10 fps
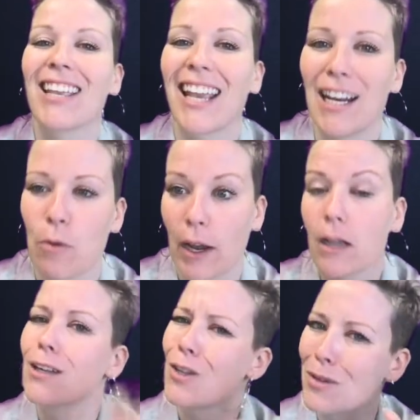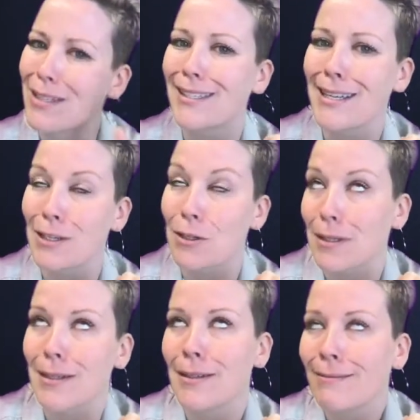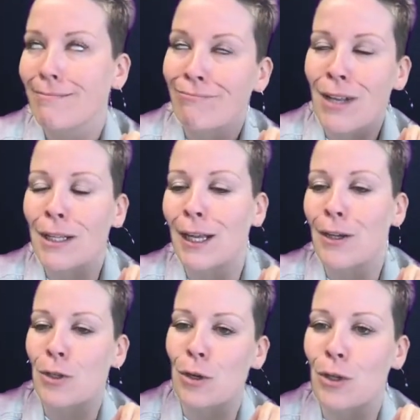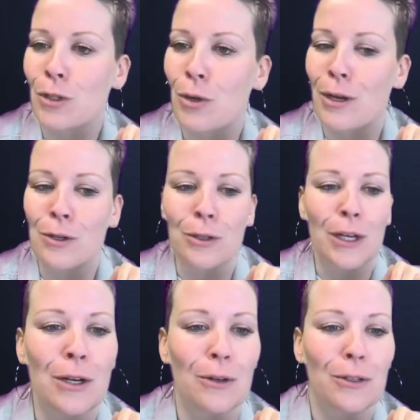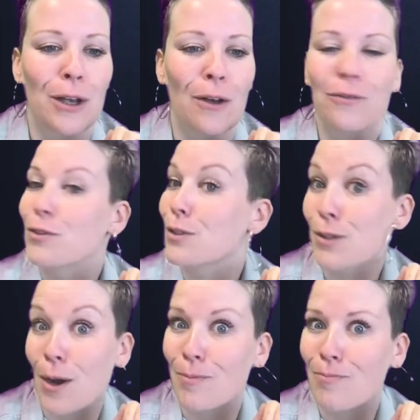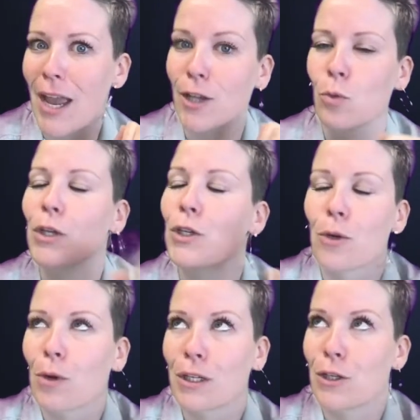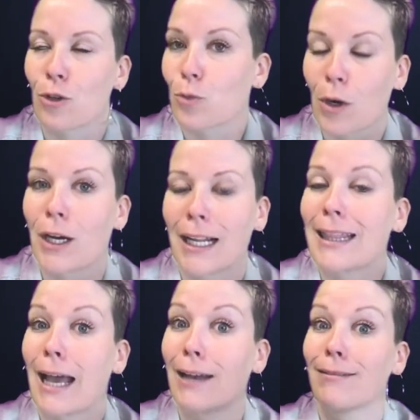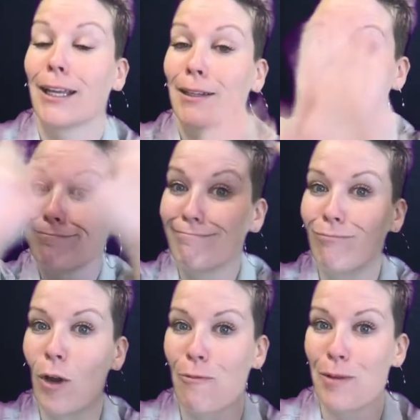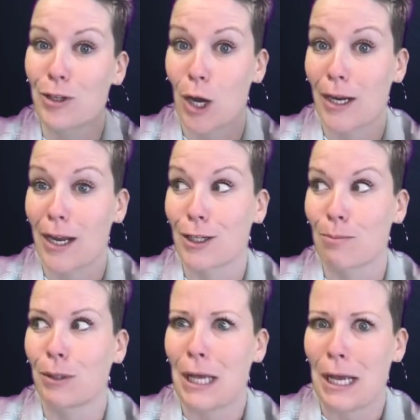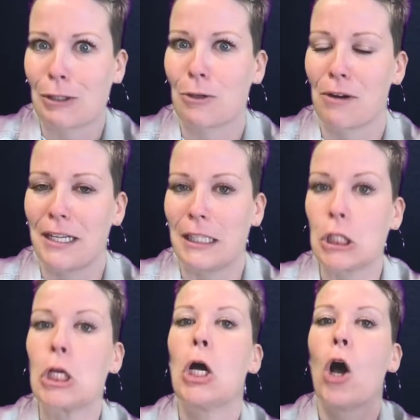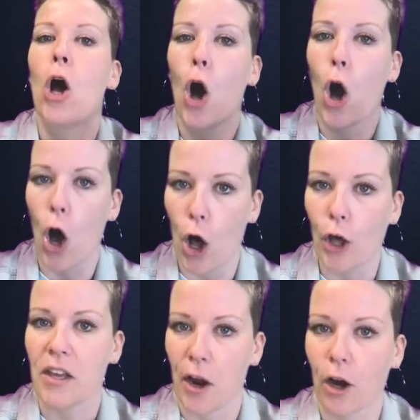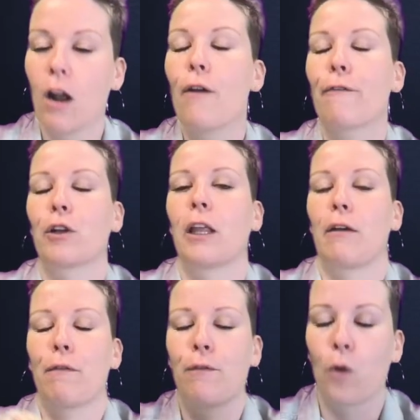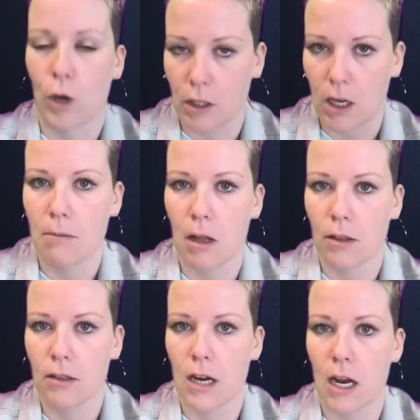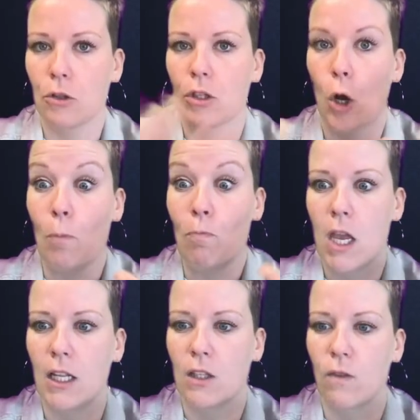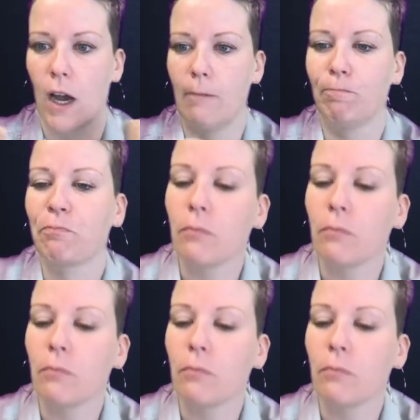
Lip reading: Anyway, you can see it just allows you to also entertain yourself. So as we do, we're teachers, we're good at that. We've been talking to black screens all year for 14 months now, so it's fine.